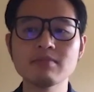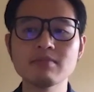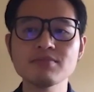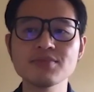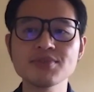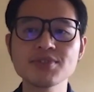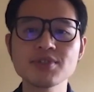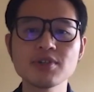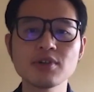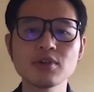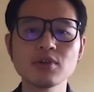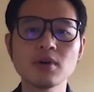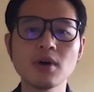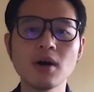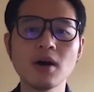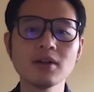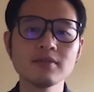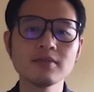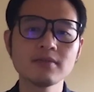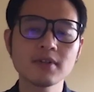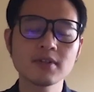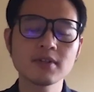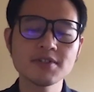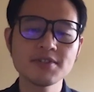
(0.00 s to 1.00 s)
So all
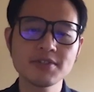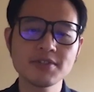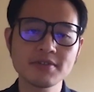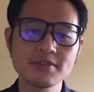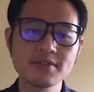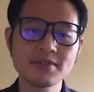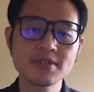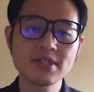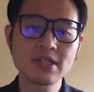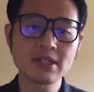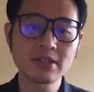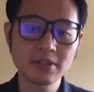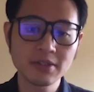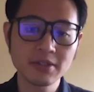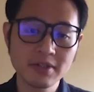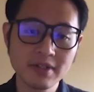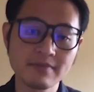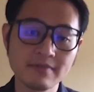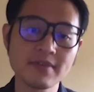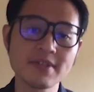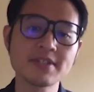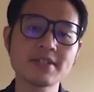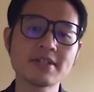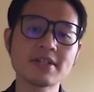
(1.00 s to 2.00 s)
of our students,
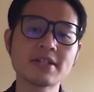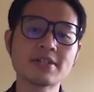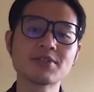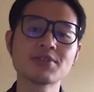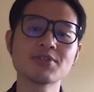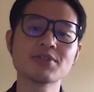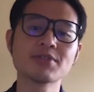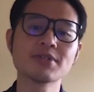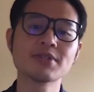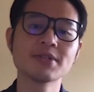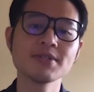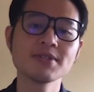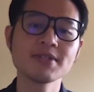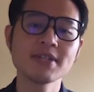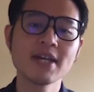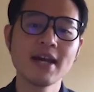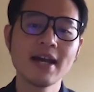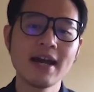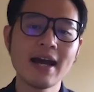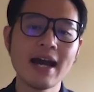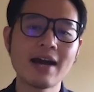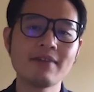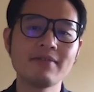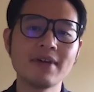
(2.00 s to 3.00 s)
including visiting students,
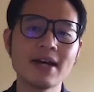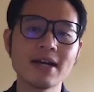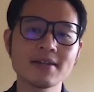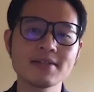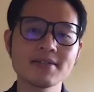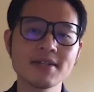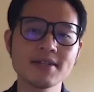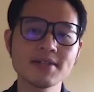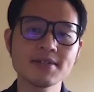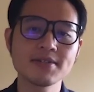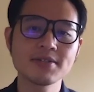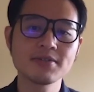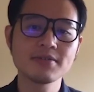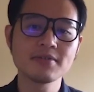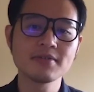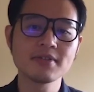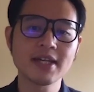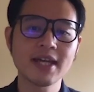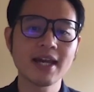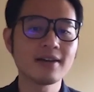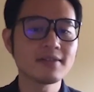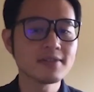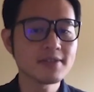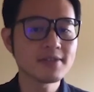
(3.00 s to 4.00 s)
have access to the
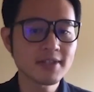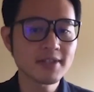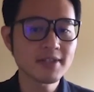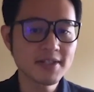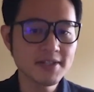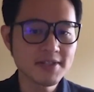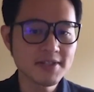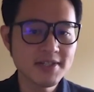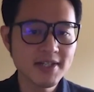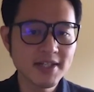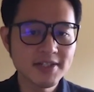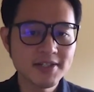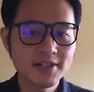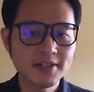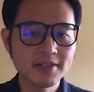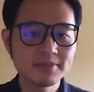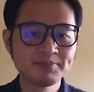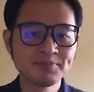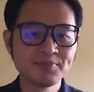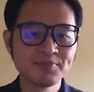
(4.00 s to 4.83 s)
counseling center.